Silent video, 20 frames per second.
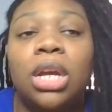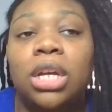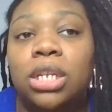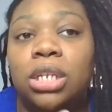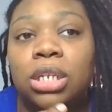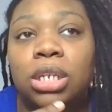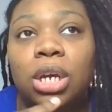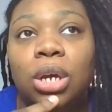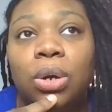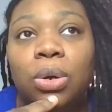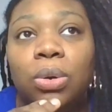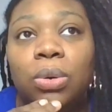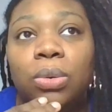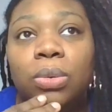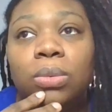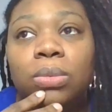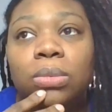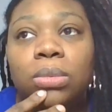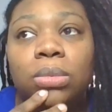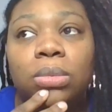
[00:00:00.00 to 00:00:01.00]
so,
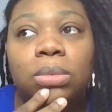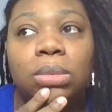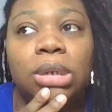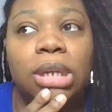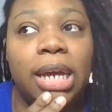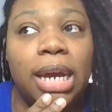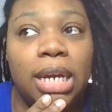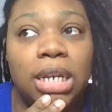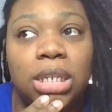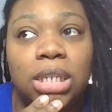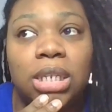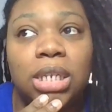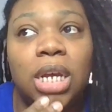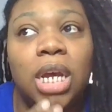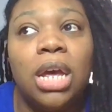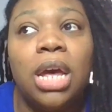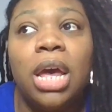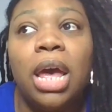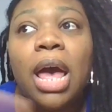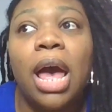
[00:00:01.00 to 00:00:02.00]
yes,
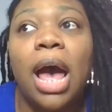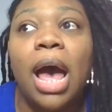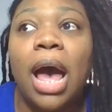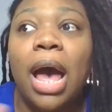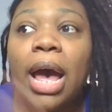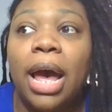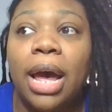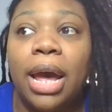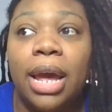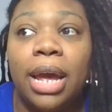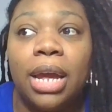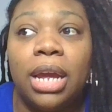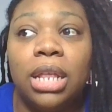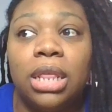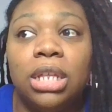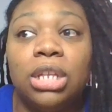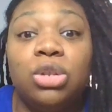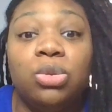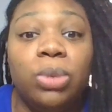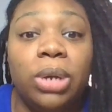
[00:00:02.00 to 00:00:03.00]
I
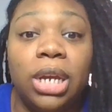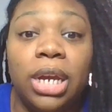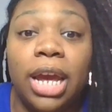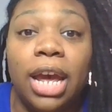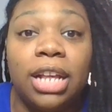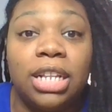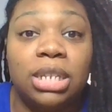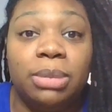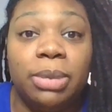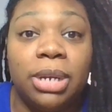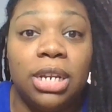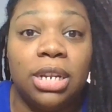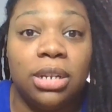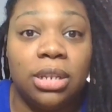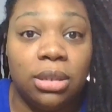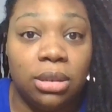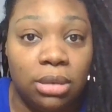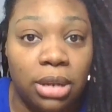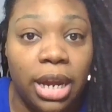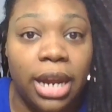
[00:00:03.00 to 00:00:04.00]
this week has
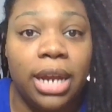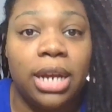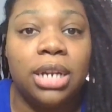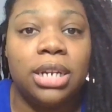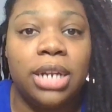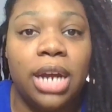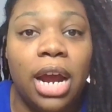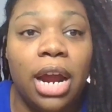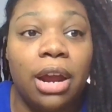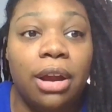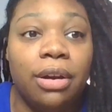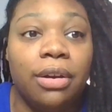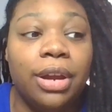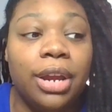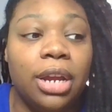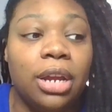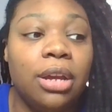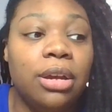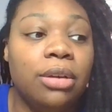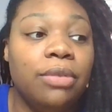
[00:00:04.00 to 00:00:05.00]
been like
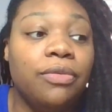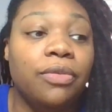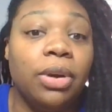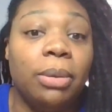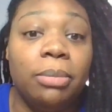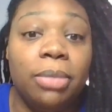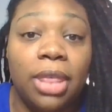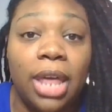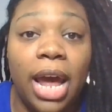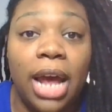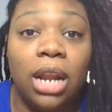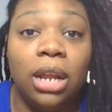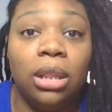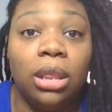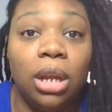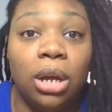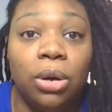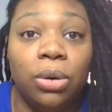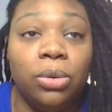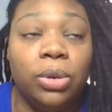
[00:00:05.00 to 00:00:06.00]
tiring from that
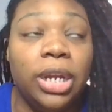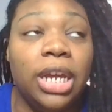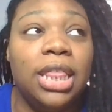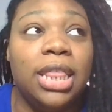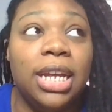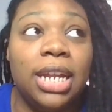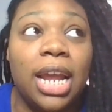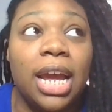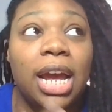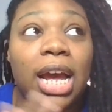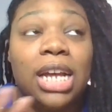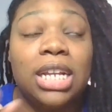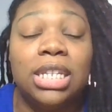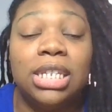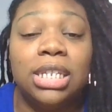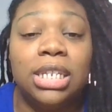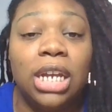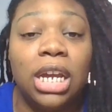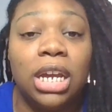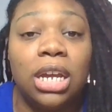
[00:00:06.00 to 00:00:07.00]
alone. And then I got
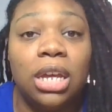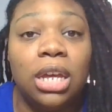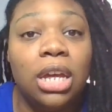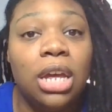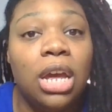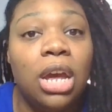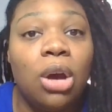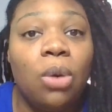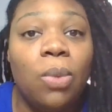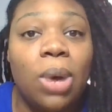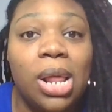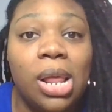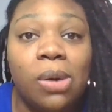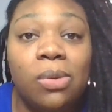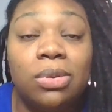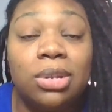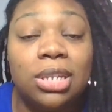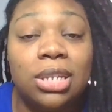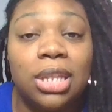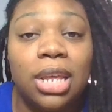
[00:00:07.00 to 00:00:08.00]
sick while I
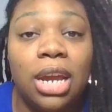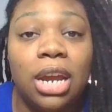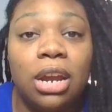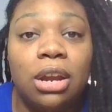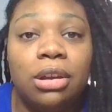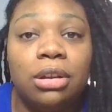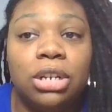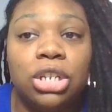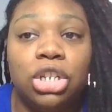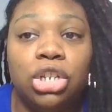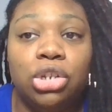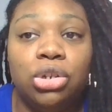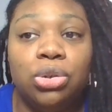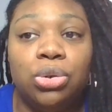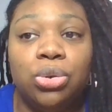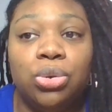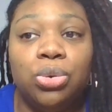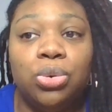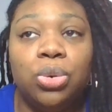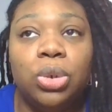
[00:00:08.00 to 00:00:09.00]
was there
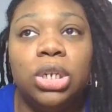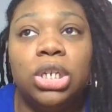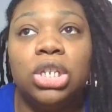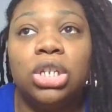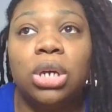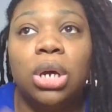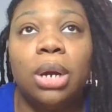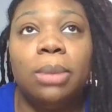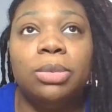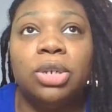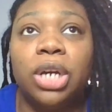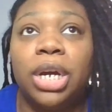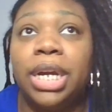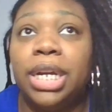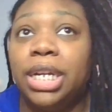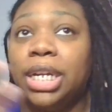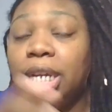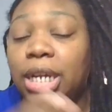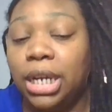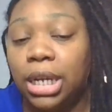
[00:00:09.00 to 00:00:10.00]
too. So I'm
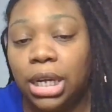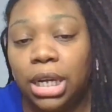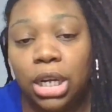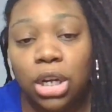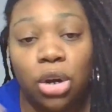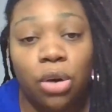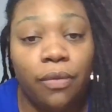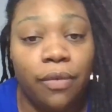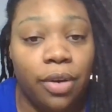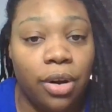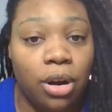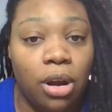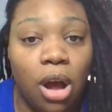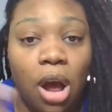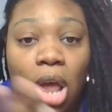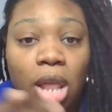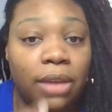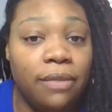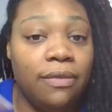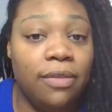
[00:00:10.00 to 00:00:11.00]
trying to get over
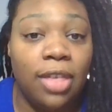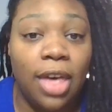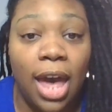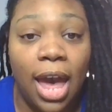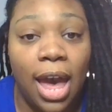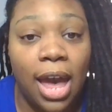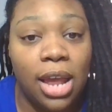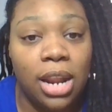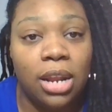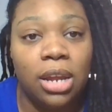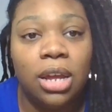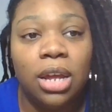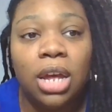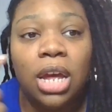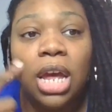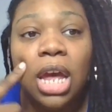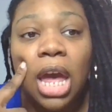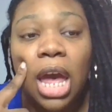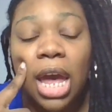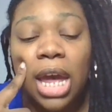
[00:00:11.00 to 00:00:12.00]
all of that
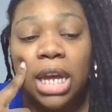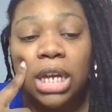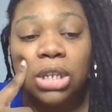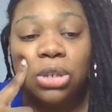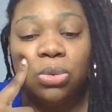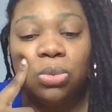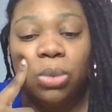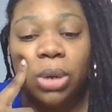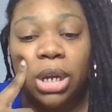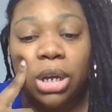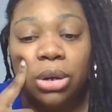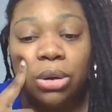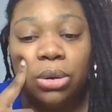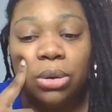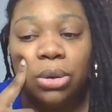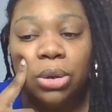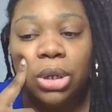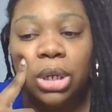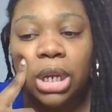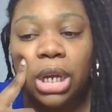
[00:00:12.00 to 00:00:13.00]
as
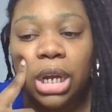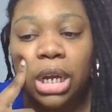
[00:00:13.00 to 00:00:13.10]
well.